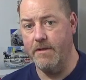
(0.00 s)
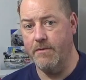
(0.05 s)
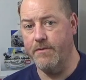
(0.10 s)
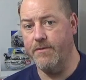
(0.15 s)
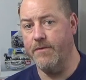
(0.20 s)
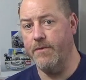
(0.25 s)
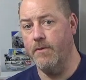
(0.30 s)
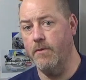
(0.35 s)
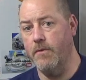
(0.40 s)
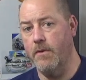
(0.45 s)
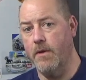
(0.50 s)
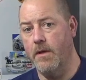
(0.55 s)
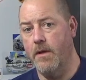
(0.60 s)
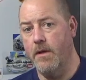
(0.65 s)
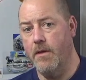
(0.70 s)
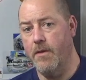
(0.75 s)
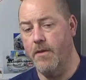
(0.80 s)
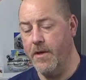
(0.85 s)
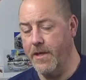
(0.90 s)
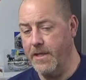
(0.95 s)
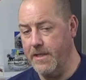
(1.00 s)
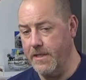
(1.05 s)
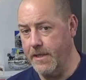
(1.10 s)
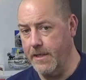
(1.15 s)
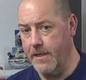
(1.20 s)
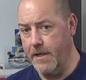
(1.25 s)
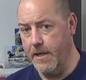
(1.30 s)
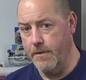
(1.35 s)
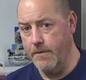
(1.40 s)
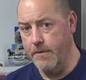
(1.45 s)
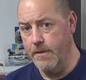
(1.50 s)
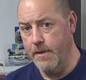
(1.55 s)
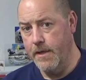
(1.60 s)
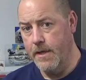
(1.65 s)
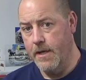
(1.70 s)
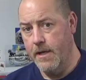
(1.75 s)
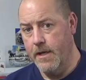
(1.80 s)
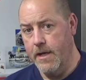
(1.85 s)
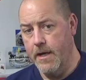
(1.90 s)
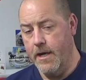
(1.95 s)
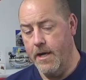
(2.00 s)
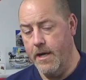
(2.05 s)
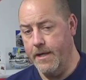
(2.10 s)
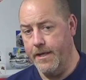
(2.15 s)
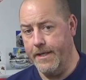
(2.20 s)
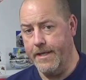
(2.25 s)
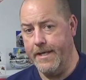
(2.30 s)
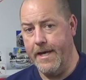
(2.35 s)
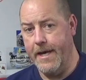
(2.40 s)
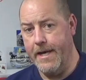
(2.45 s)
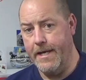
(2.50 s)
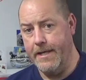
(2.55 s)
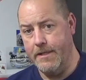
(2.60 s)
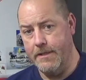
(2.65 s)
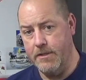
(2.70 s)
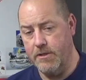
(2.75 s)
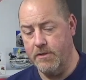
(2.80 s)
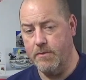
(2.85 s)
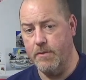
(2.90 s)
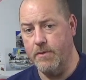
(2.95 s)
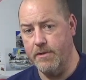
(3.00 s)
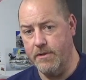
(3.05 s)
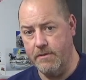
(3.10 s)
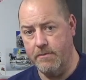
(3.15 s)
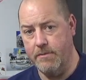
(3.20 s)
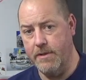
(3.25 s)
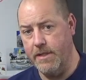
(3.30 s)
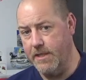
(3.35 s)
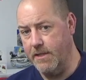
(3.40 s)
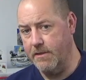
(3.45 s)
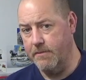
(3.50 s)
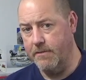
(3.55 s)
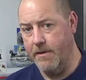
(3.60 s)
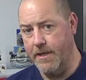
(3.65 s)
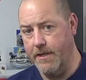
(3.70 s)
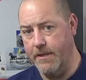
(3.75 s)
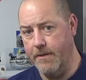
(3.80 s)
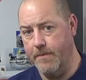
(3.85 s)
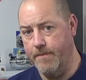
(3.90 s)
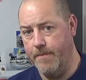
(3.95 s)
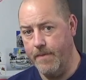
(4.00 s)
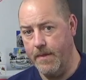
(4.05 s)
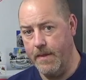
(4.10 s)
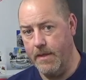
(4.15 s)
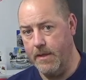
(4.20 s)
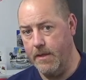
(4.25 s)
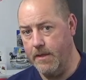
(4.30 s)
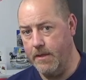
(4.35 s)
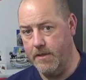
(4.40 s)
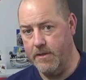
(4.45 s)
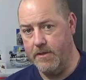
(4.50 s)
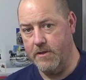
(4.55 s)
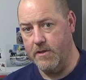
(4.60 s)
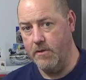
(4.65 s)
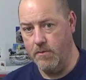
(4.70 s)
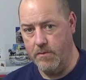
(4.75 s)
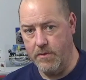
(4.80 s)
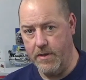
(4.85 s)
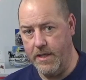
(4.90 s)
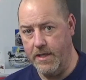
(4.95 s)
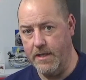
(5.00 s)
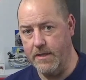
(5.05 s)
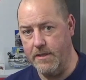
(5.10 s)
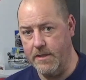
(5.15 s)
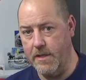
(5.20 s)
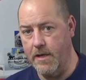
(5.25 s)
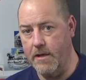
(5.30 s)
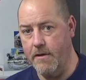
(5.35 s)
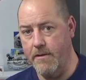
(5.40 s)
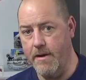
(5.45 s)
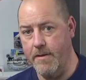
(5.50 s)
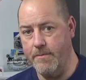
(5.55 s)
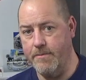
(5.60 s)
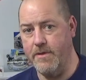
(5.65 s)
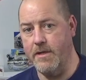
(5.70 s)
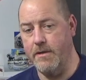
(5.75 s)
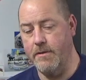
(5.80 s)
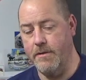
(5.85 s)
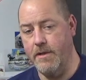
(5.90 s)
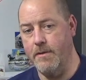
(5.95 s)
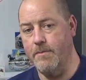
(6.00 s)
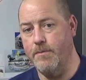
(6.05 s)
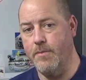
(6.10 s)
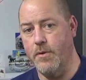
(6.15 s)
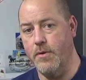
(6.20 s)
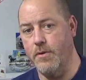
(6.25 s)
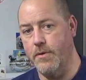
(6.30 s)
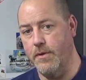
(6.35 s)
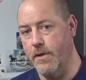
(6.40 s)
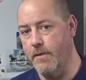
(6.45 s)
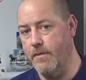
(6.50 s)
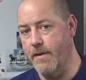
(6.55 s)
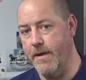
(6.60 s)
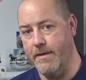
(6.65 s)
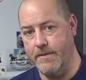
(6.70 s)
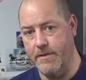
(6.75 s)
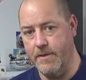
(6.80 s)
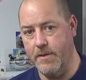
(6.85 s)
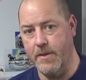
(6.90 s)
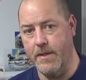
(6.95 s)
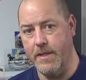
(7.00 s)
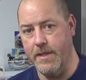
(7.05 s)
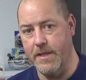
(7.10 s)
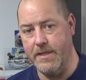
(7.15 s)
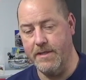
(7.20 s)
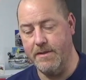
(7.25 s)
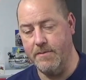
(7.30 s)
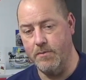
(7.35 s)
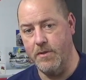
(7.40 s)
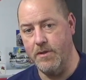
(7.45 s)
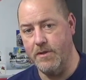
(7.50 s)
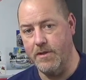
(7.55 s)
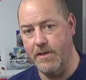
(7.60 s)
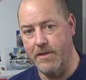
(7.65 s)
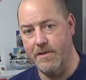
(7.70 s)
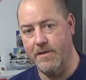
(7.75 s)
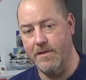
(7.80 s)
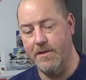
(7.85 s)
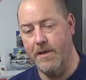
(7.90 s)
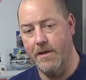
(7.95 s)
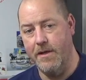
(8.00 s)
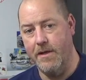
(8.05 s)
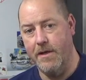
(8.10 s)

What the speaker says: useful thing to know, and again just want to reiterate the 2 things that are absolutely important around doing this, which is